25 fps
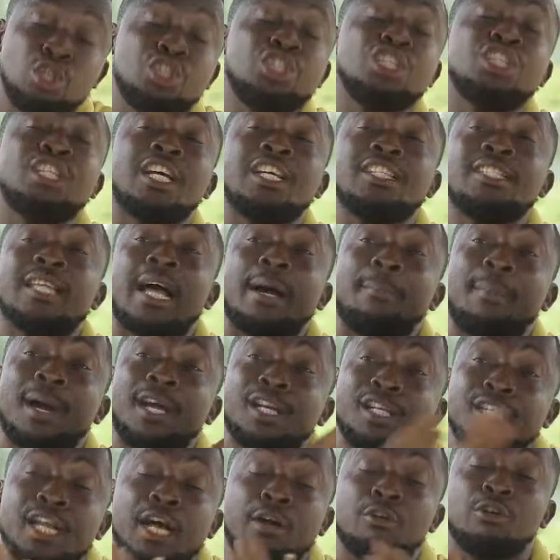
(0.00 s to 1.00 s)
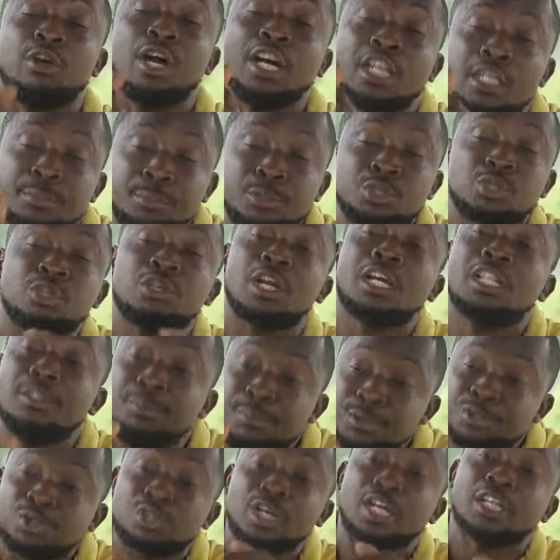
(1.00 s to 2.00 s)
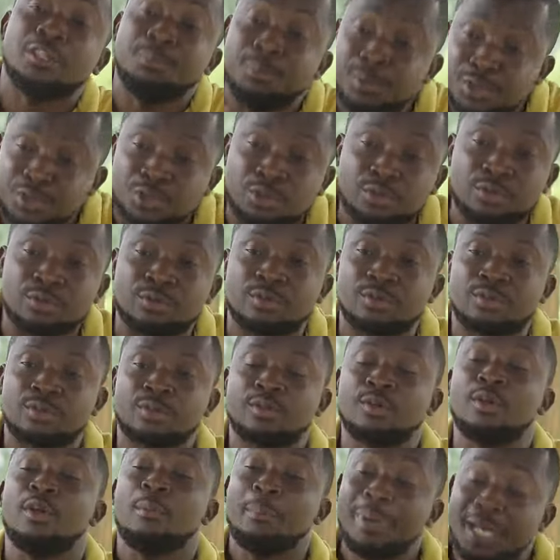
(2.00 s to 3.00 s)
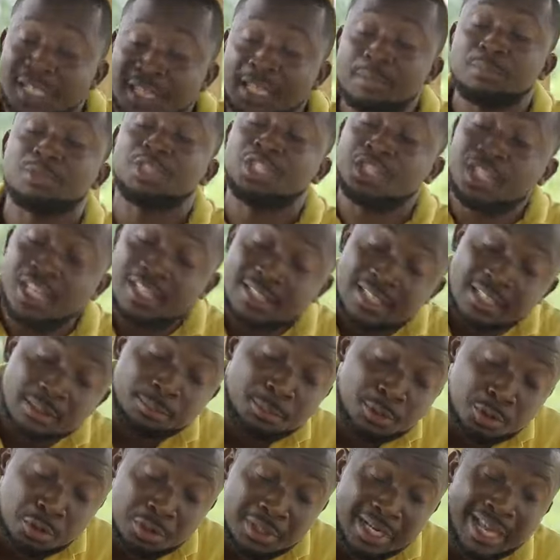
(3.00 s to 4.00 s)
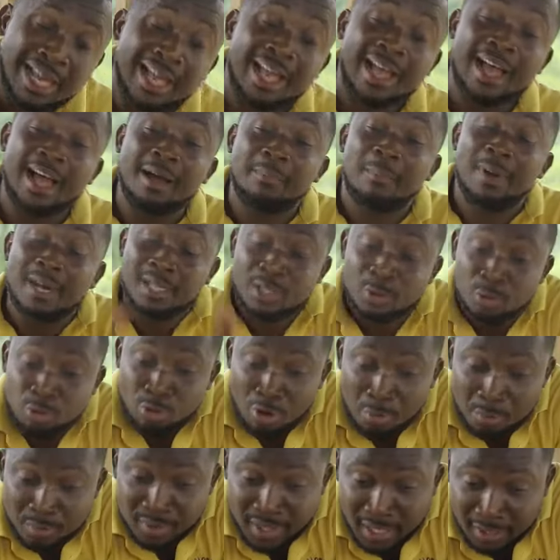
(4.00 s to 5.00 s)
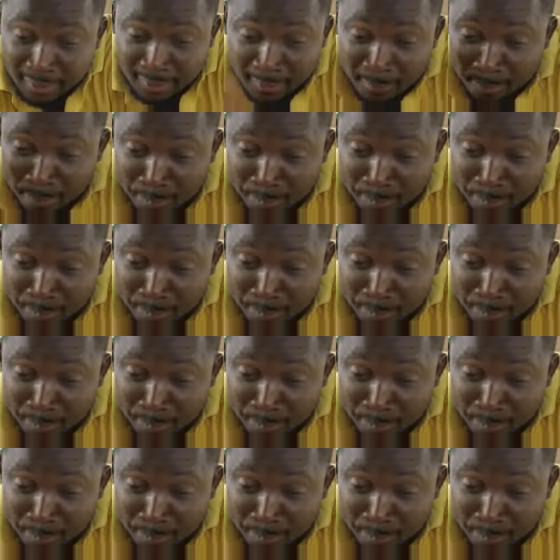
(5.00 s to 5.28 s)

The only thing that is in her mind now, admission, admission, admission. By the time she gets admission now, her mind will come down.